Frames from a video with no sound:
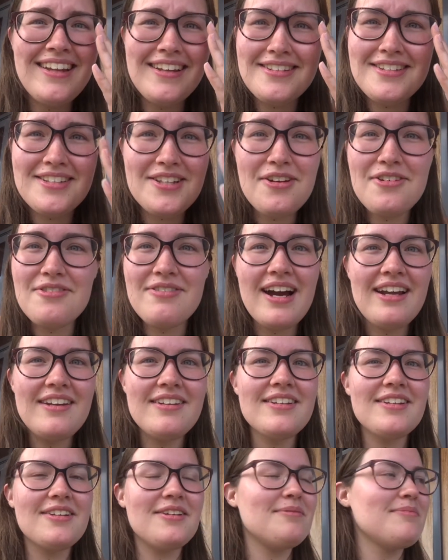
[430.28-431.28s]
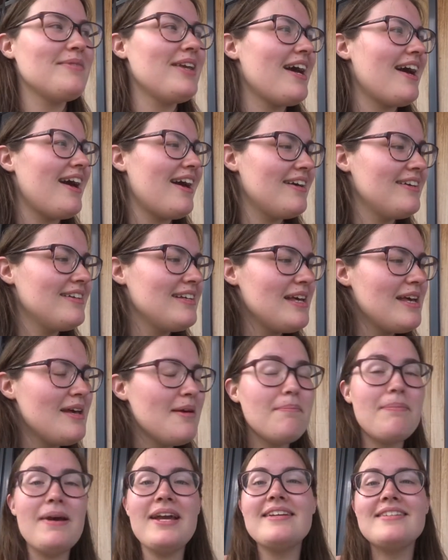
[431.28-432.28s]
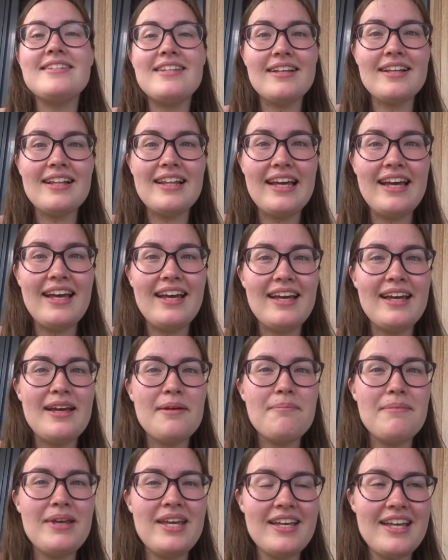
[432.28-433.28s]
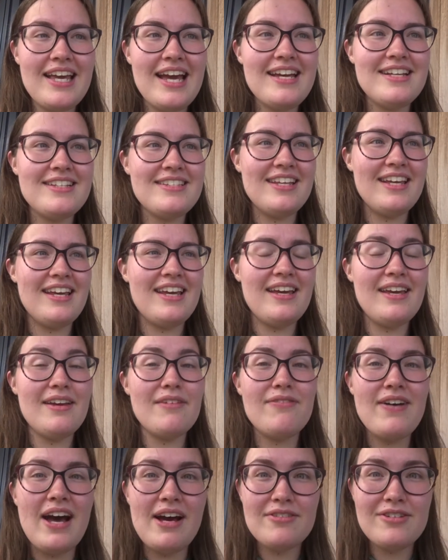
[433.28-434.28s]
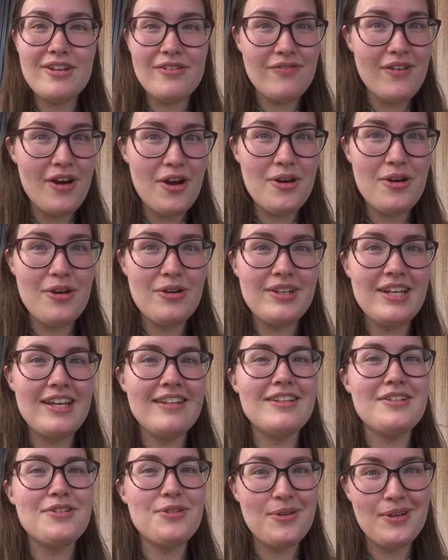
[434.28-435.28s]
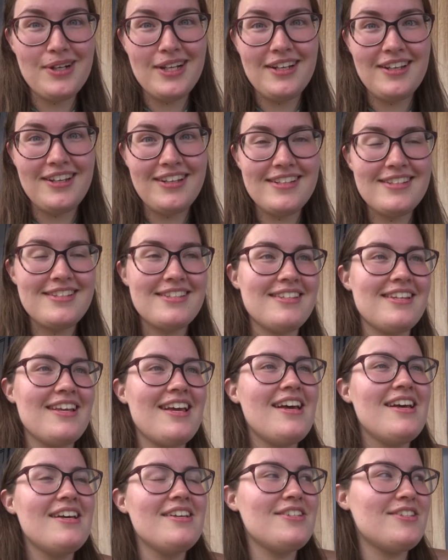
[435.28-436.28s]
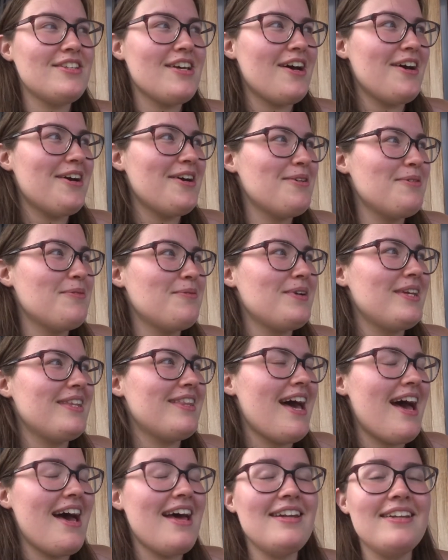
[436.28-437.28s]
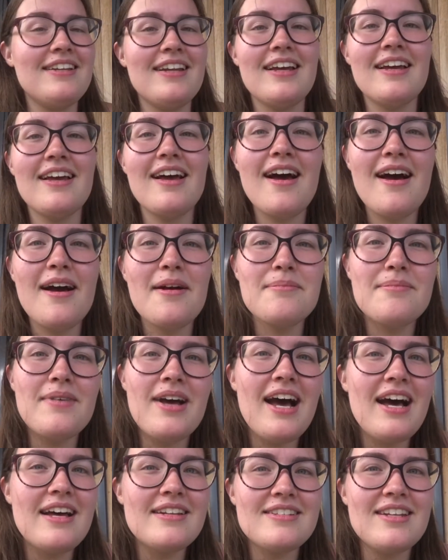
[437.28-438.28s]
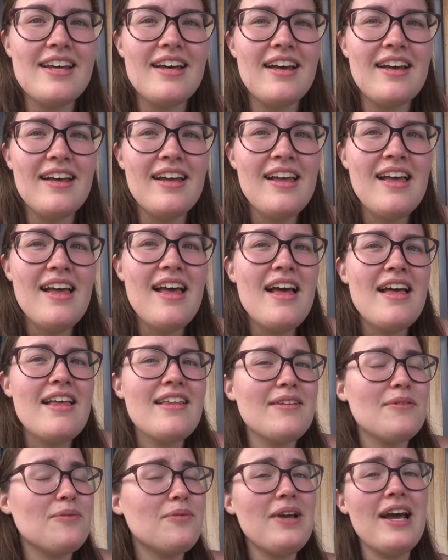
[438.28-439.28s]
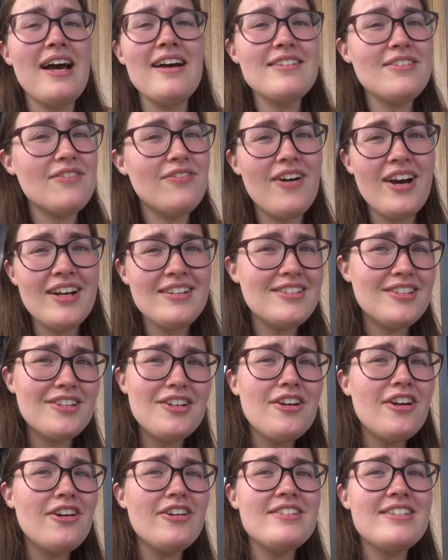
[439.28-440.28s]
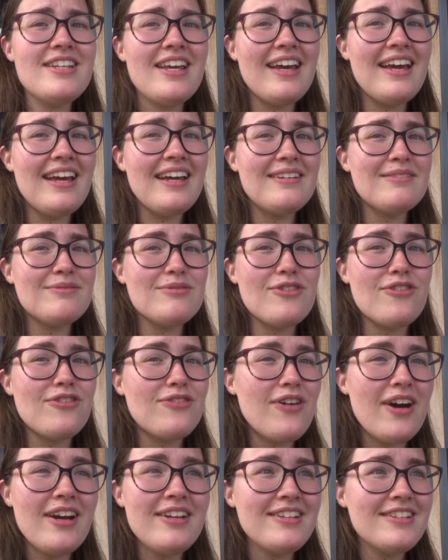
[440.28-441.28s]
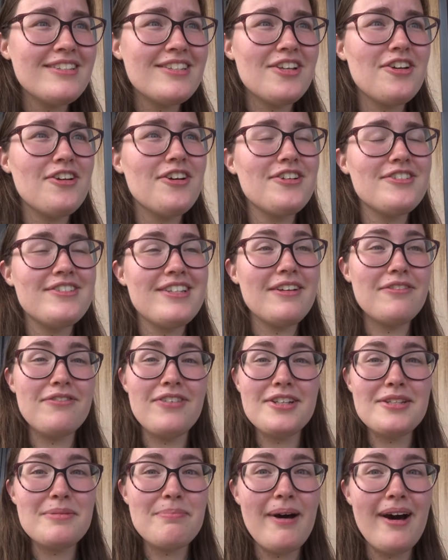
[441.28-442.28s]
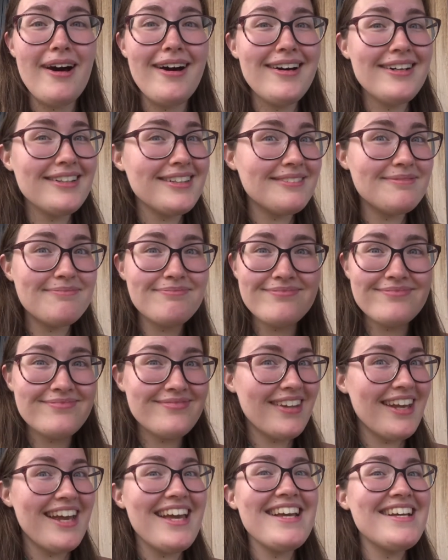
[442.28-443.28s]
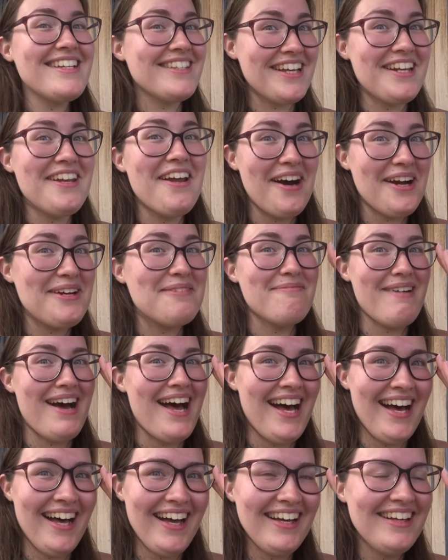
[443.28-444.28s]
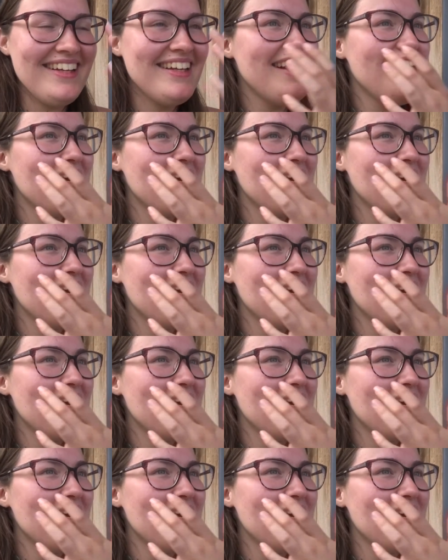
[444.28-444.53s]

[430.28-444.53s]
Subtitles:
That's stuff. So random. Yeah. Basically, me and Katie found a phone in the toilets. So we then had to find security. Finding security at Fosse Park is a nightmare.